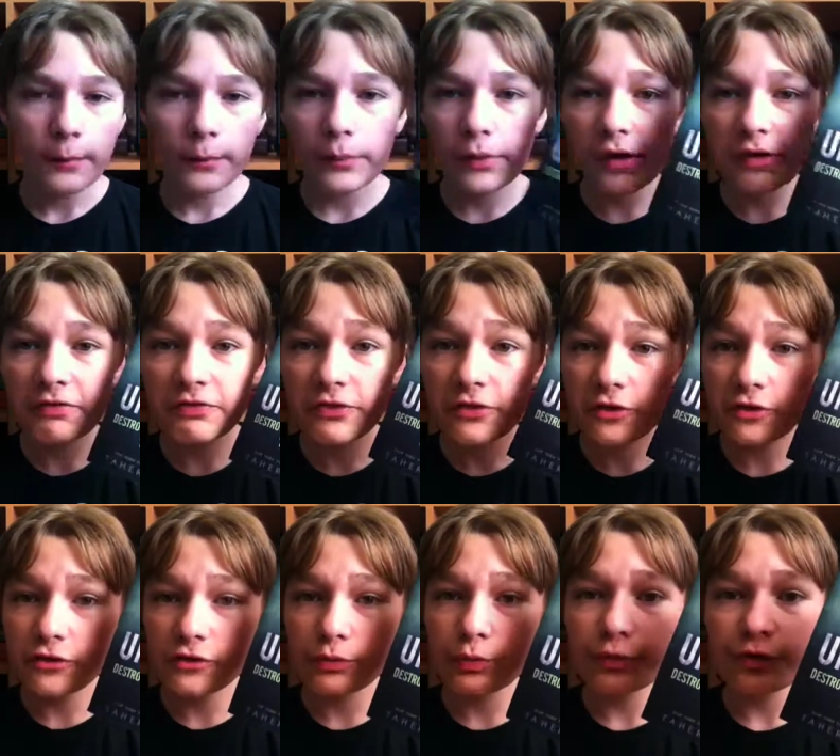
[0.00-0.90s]
But
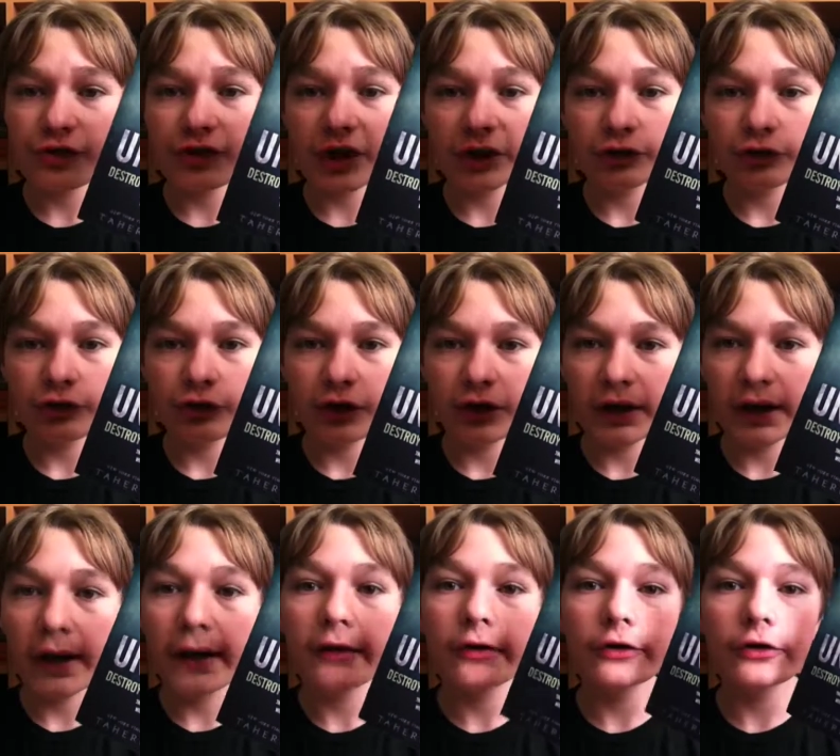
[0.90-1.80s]
this was actually
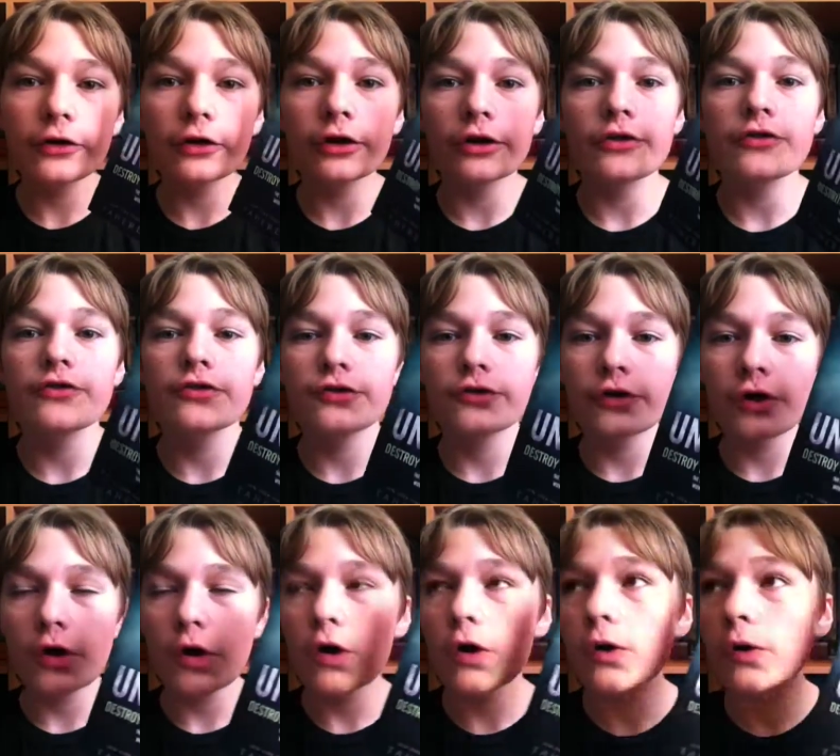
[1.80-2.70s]
kind of good,
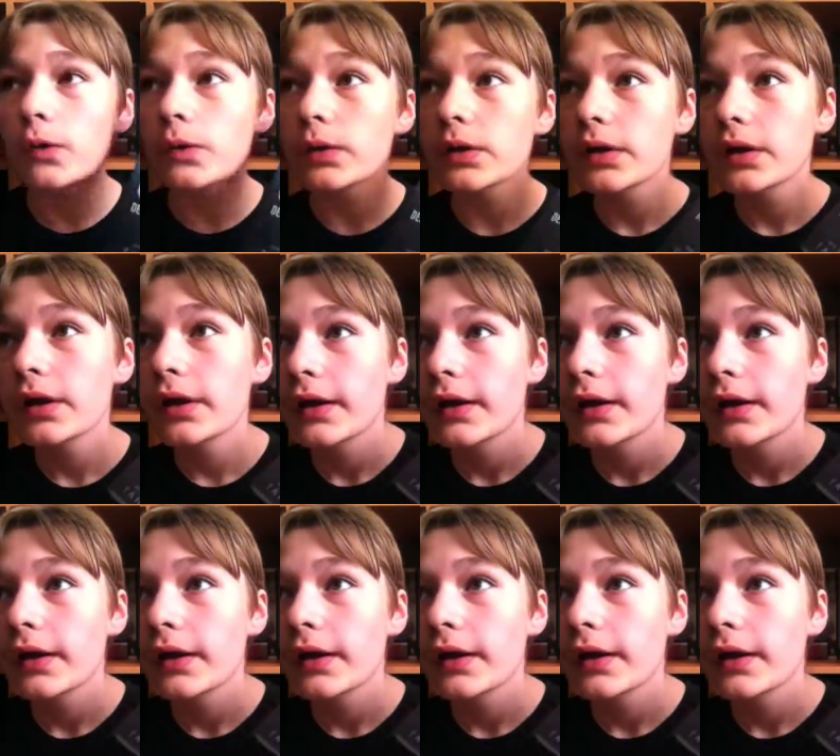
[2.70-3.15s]
so